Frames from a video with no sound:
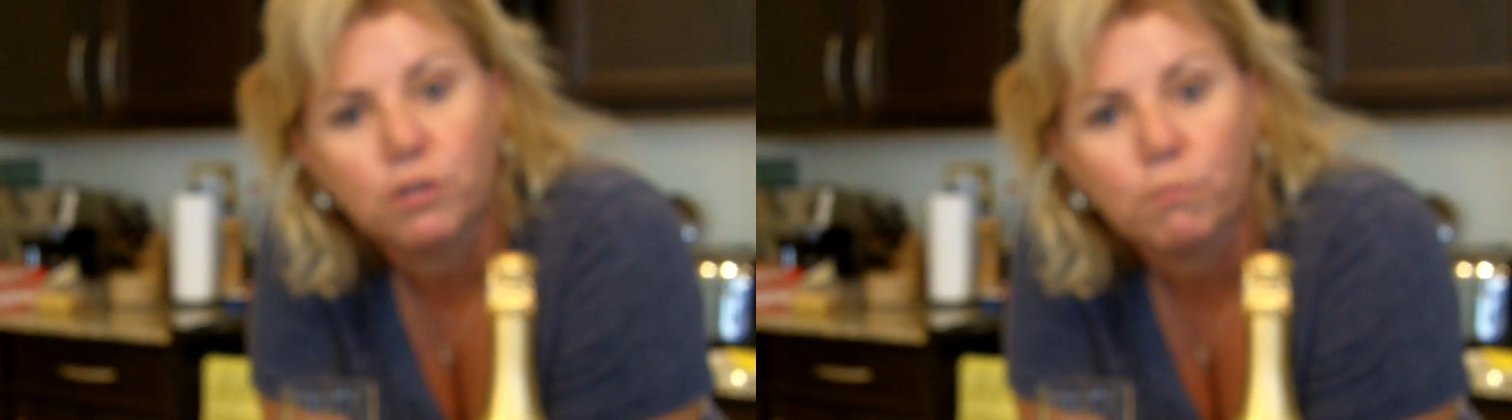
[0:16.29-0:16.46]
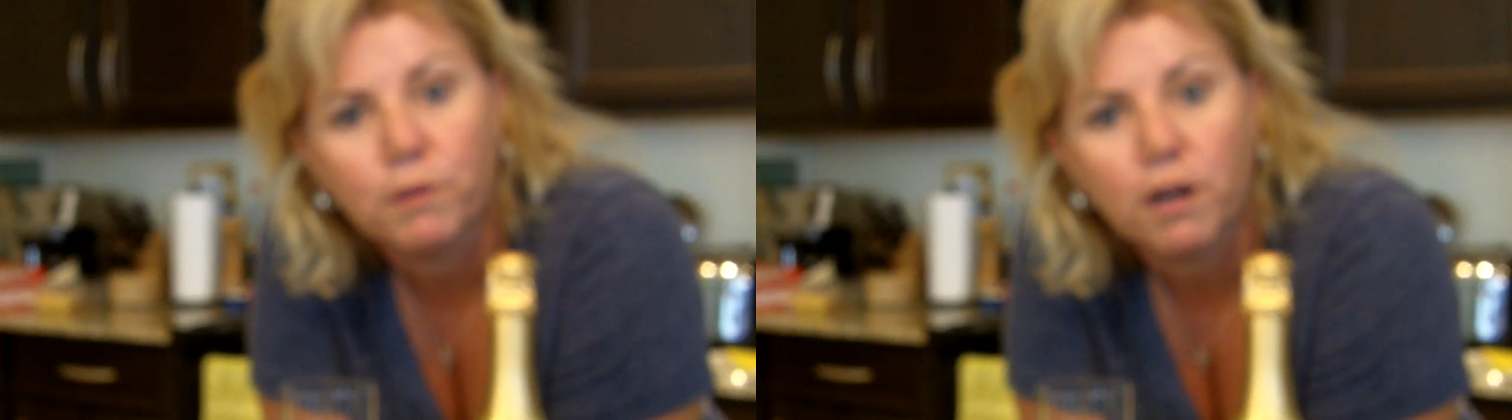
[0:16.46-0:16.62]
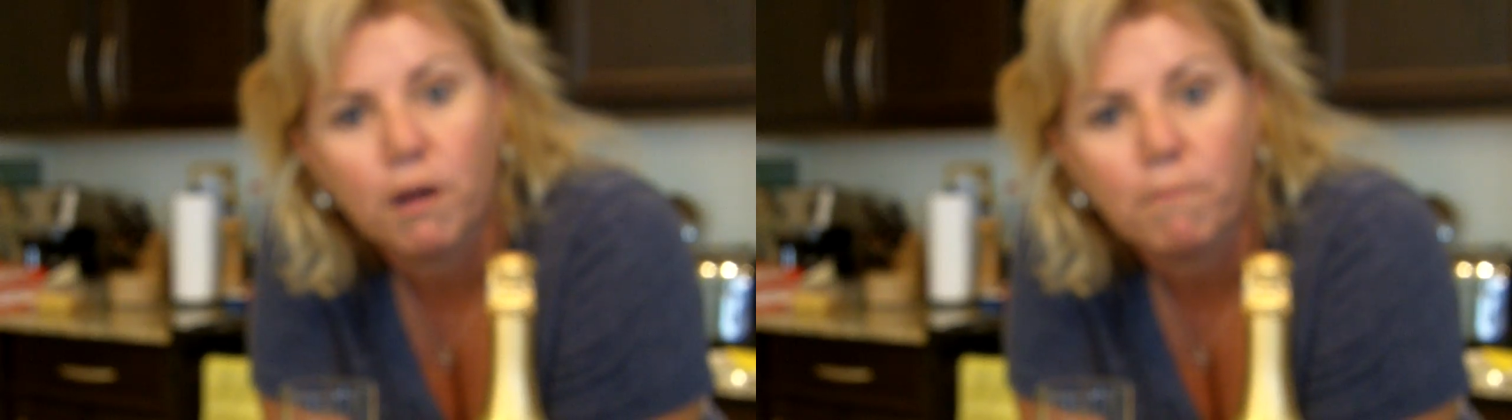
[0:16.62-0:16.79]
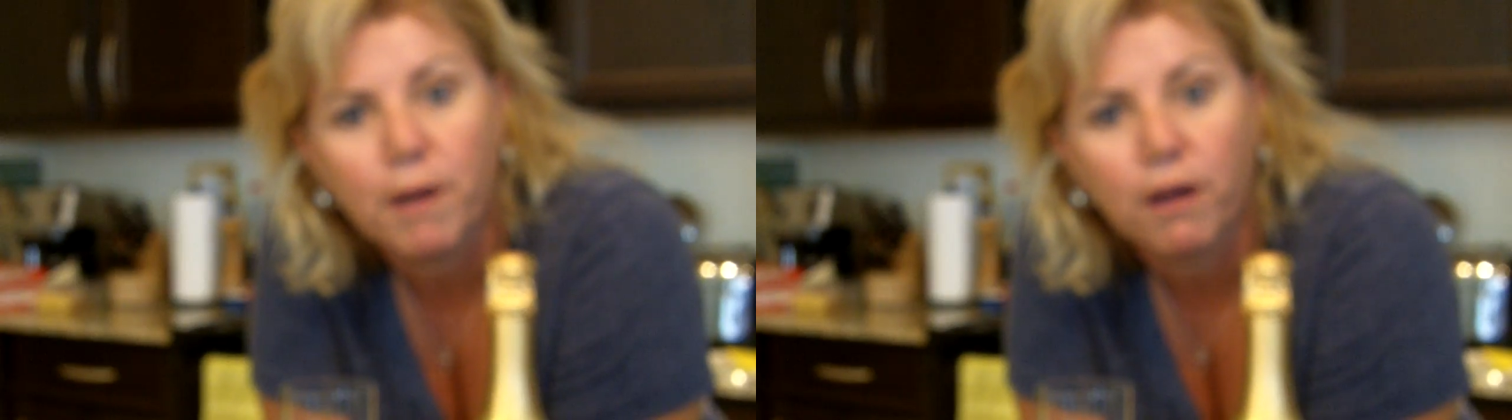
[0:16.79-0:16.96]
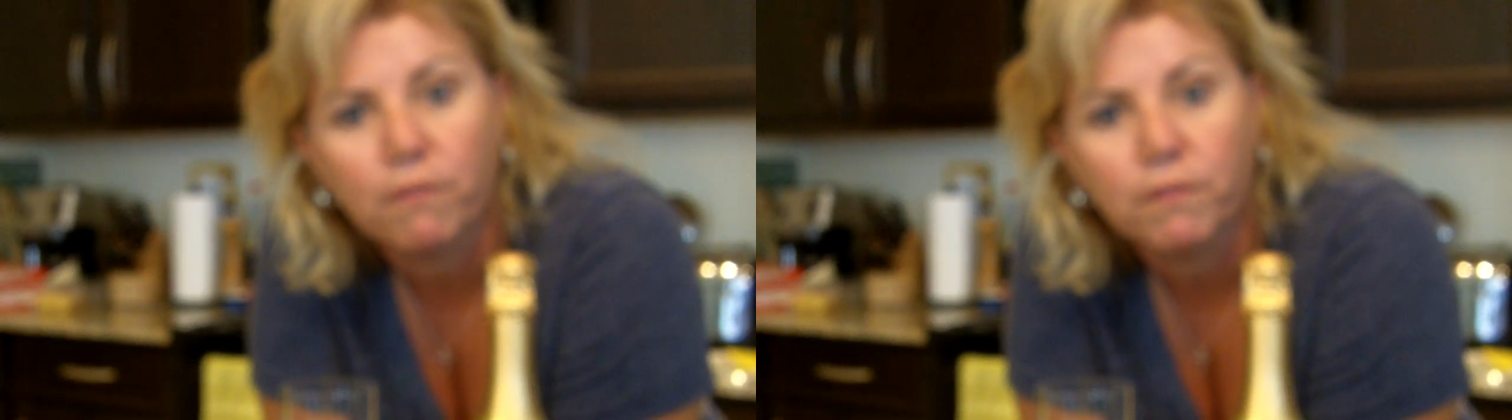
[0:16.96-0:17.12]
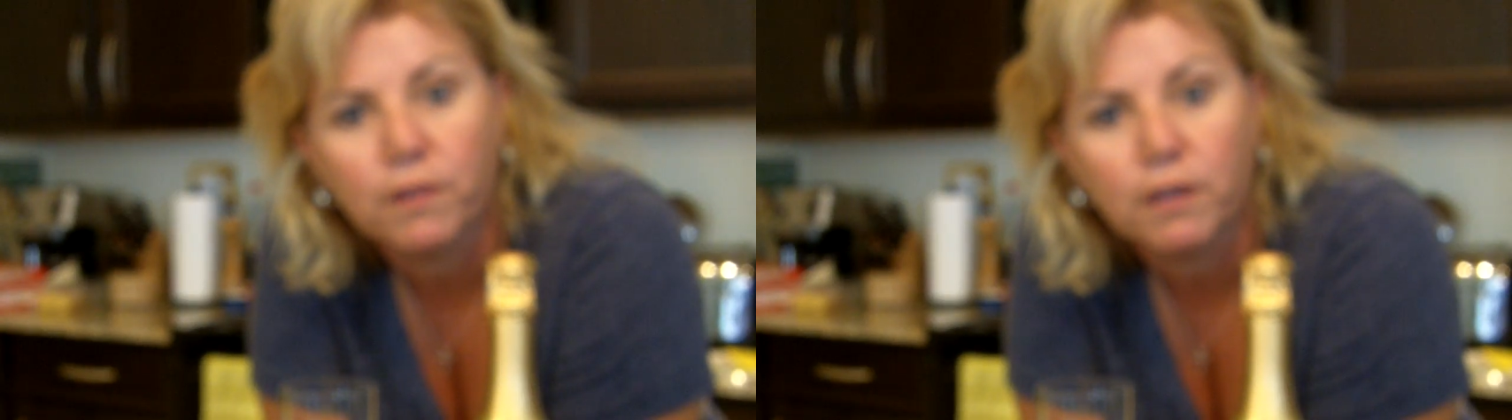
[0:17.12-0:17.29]
little bit
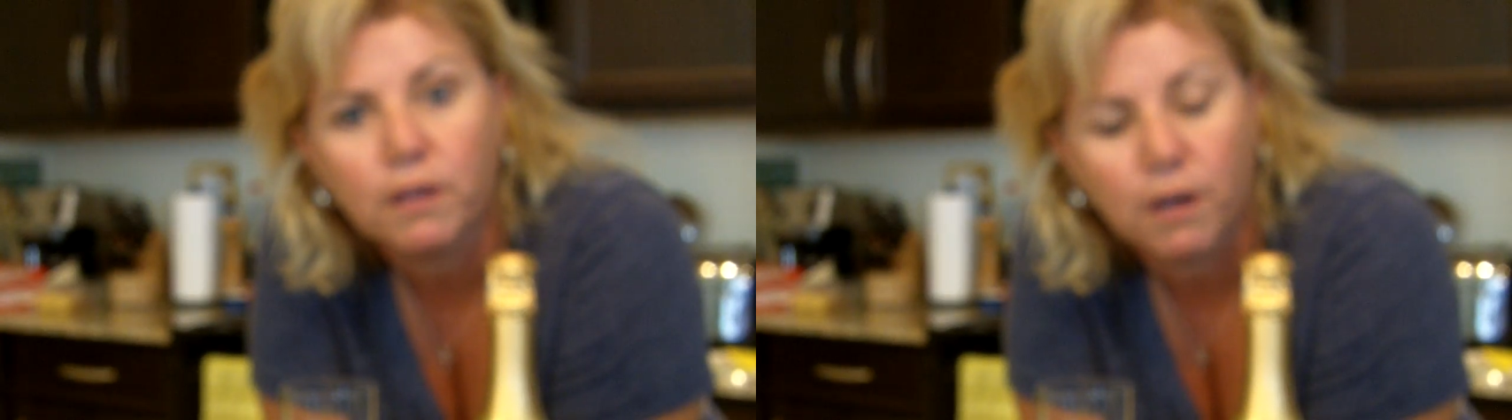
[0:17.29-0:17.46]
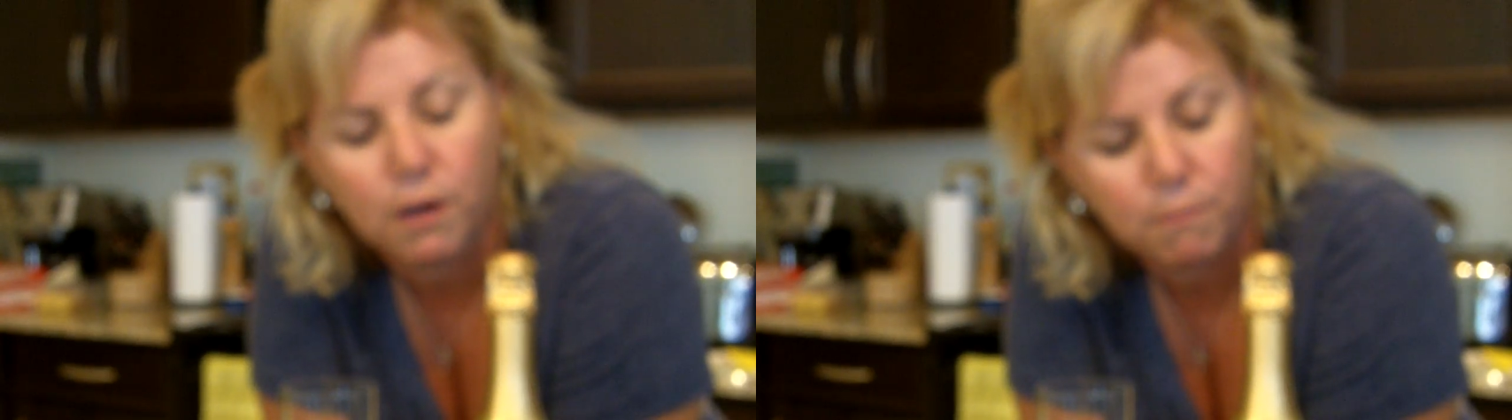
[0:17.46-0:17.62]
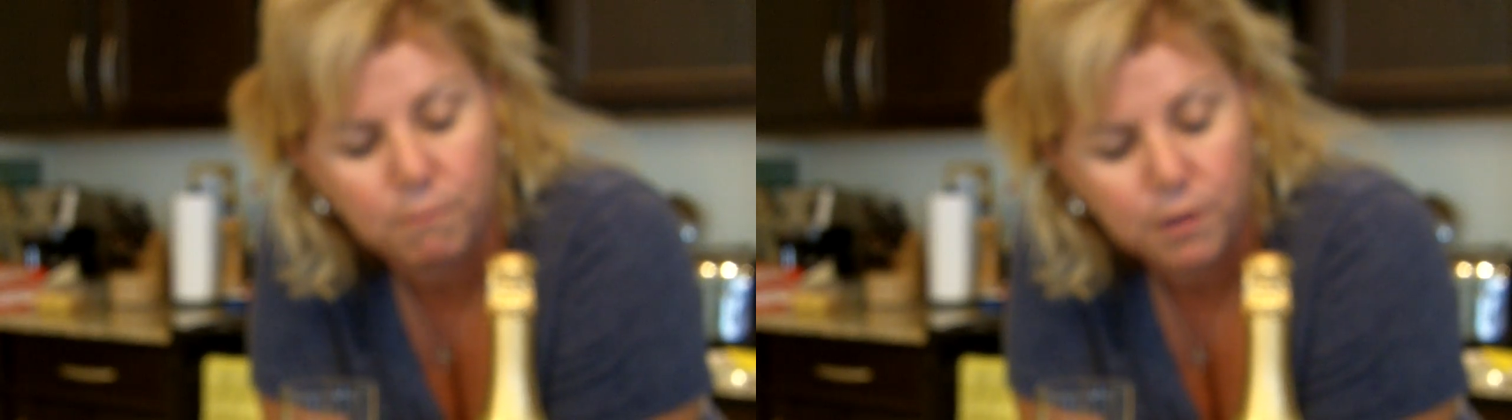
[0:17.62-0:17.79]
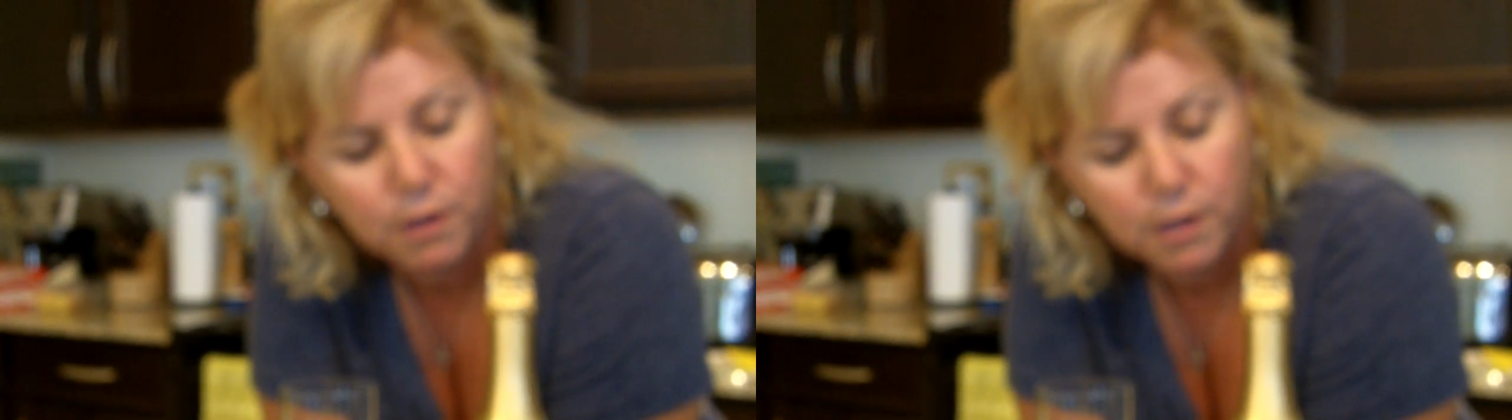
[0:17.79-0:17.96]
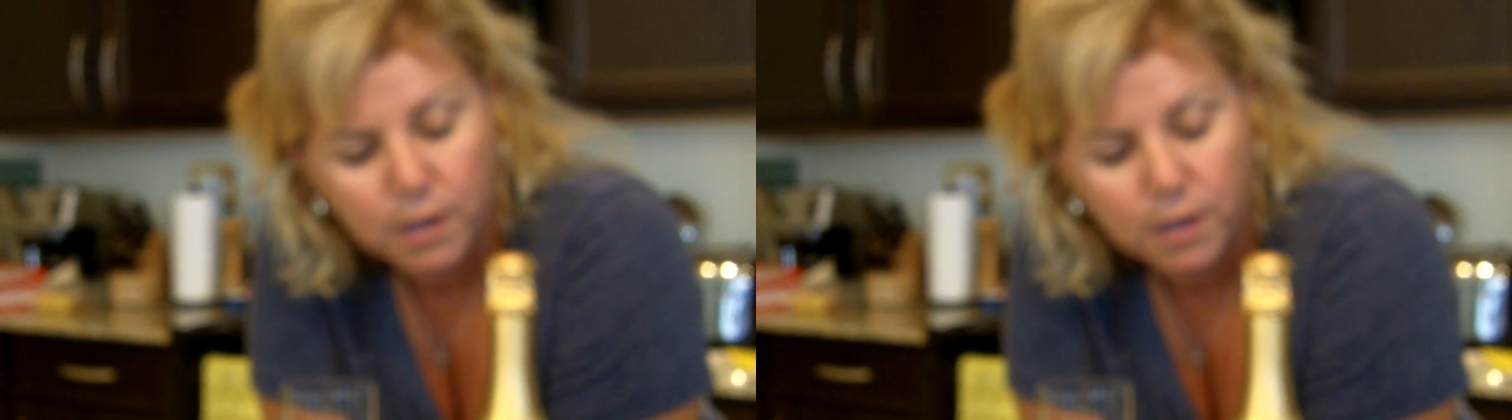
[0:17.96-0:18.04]
about the um,